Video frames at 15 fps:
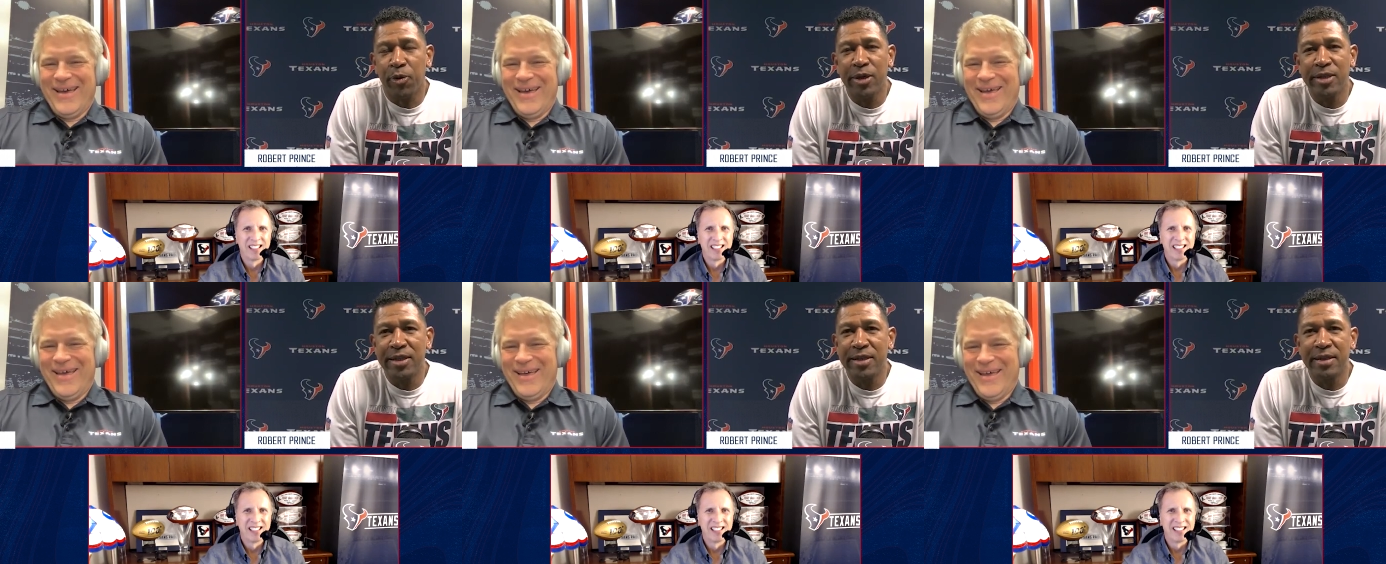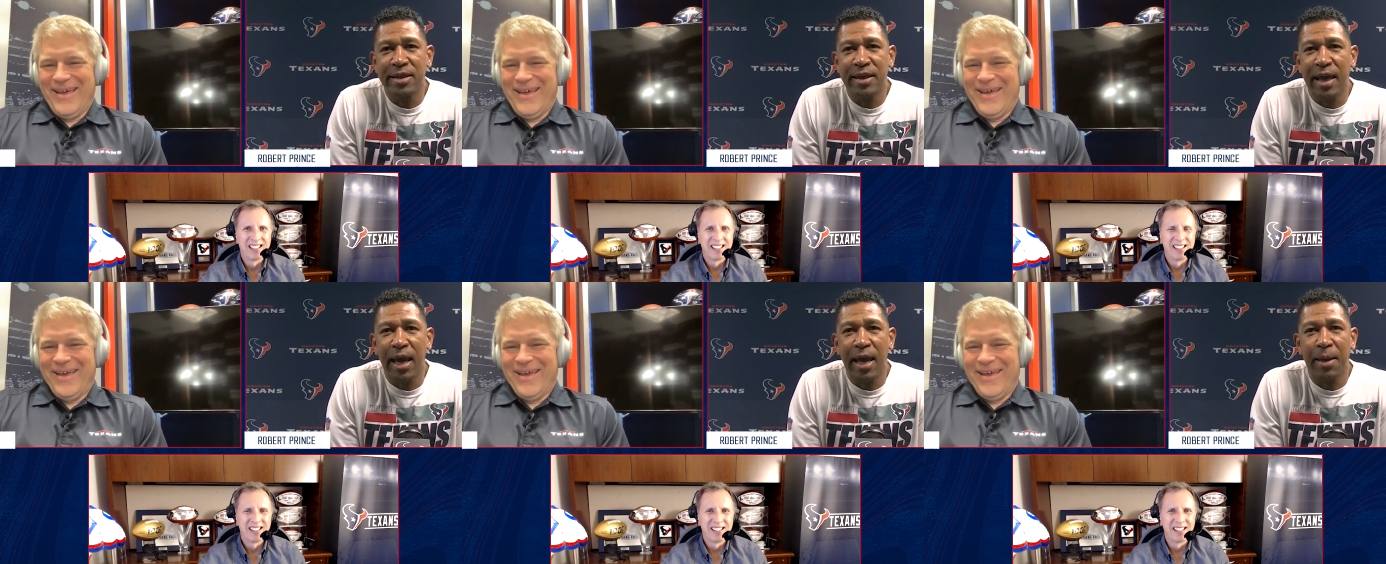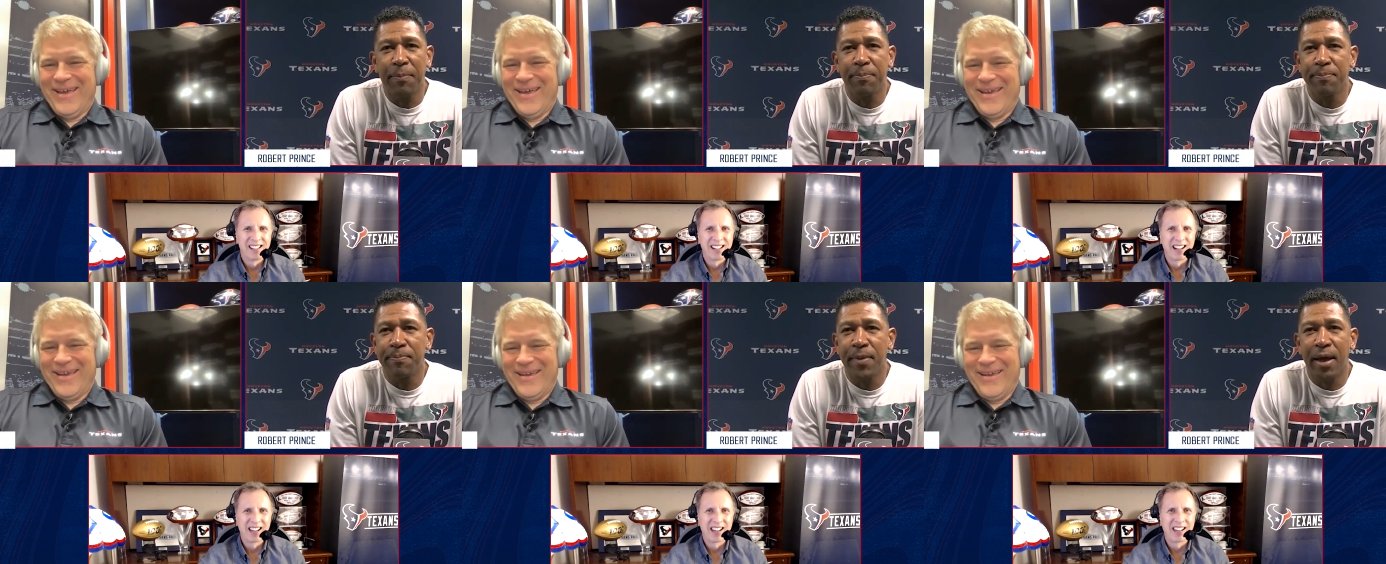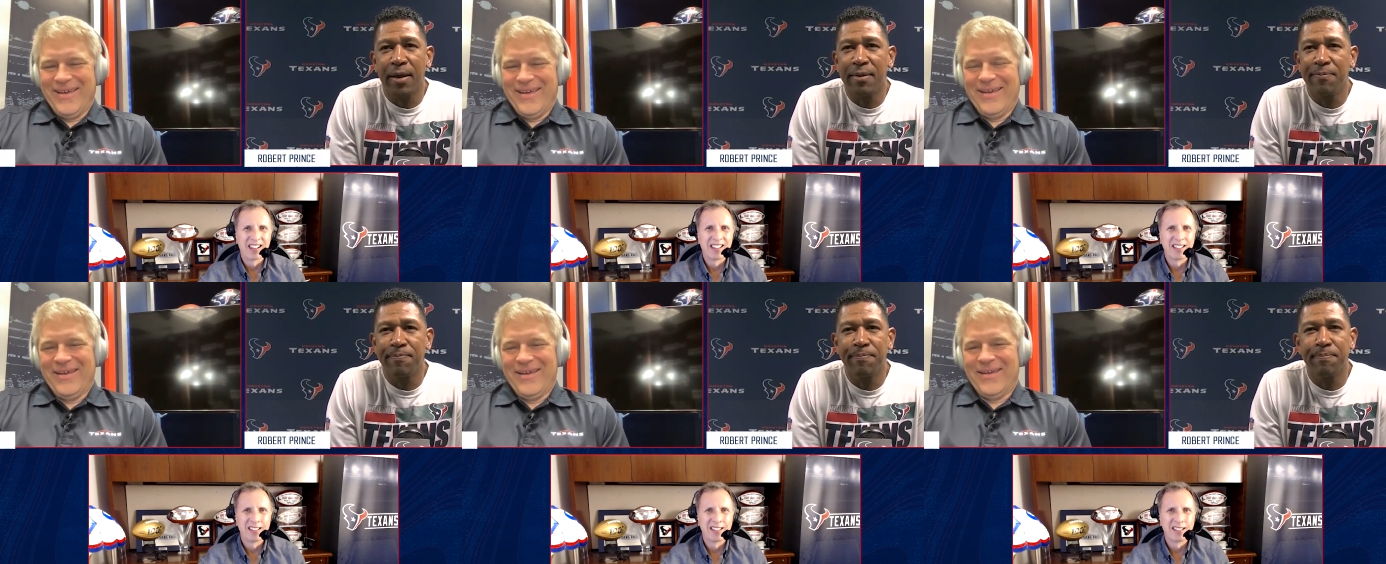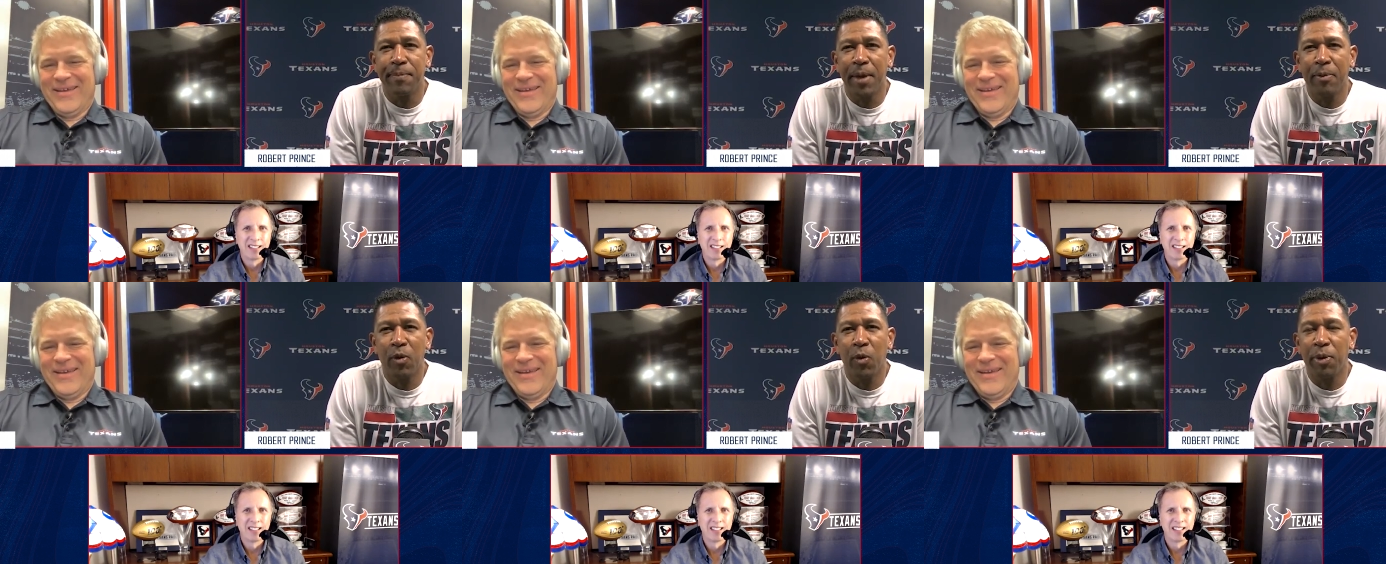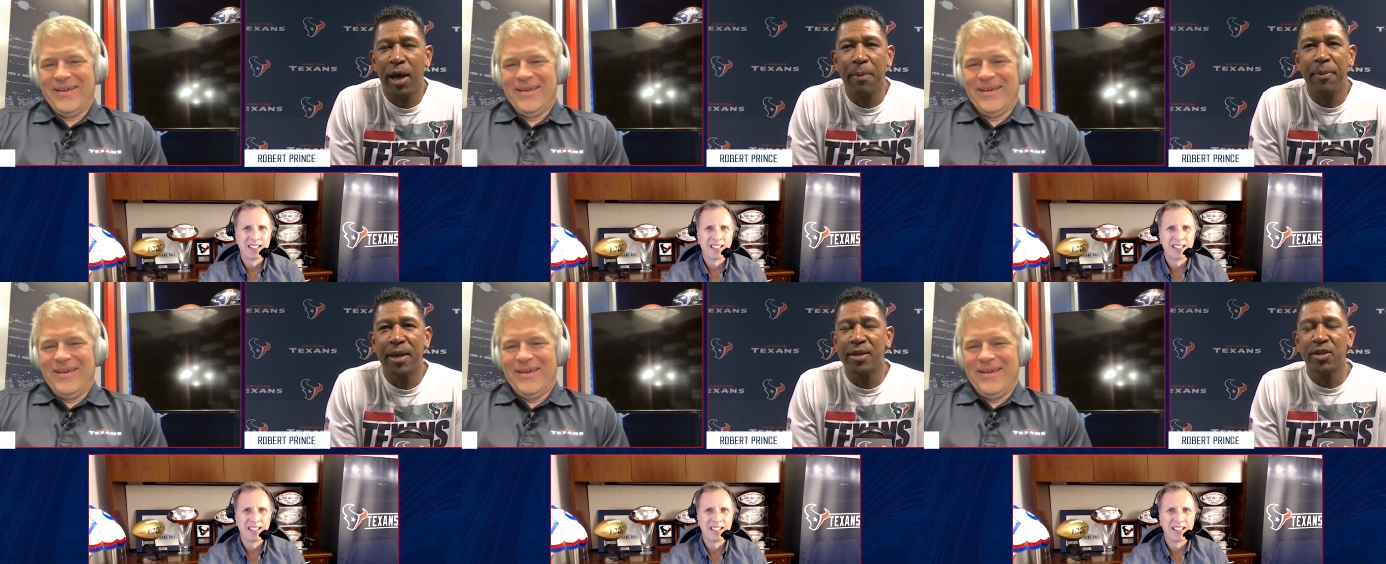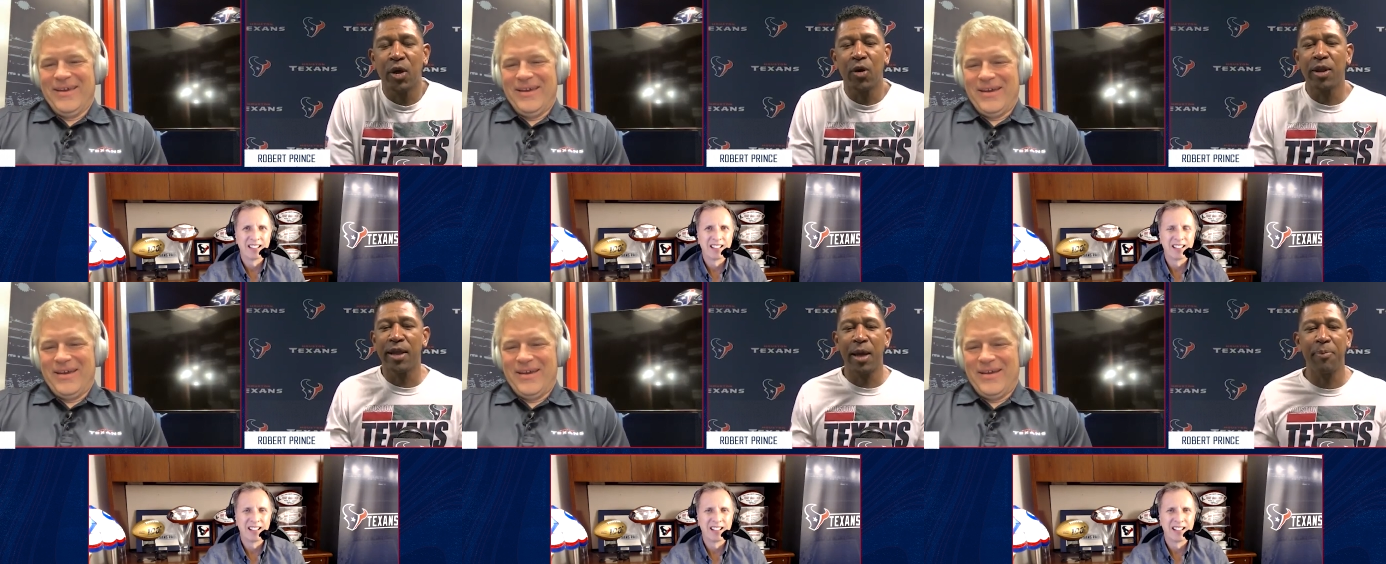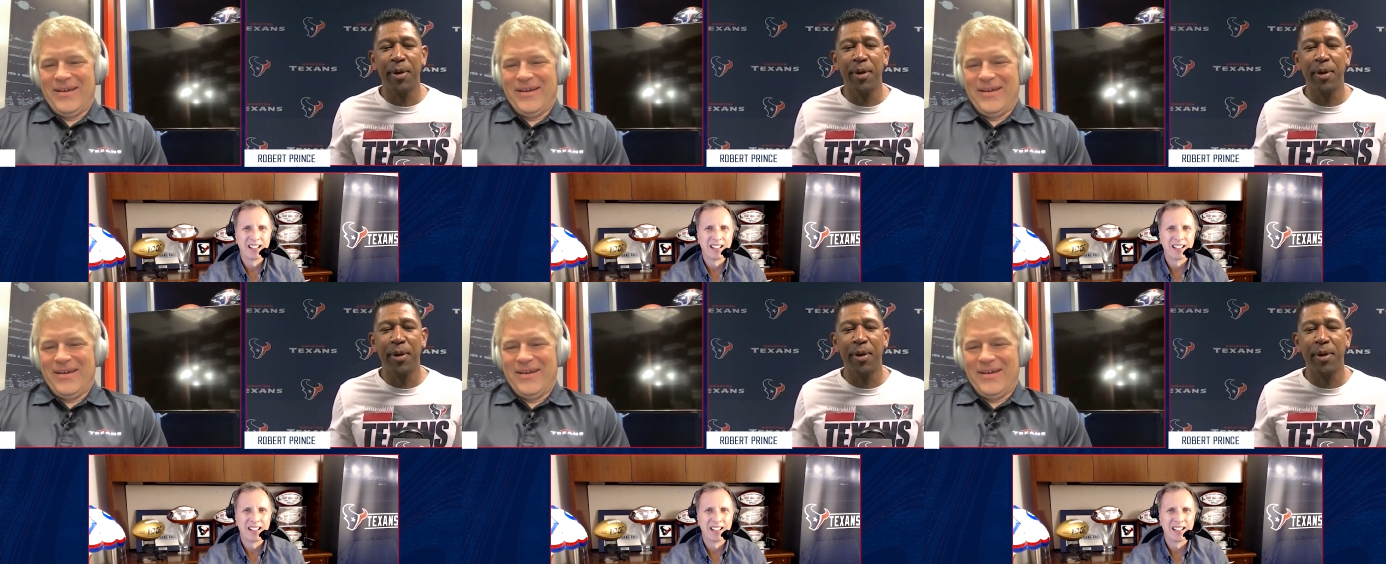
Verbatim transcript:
Speaker 1: preseason game. Maybe we're playing Minnesota. They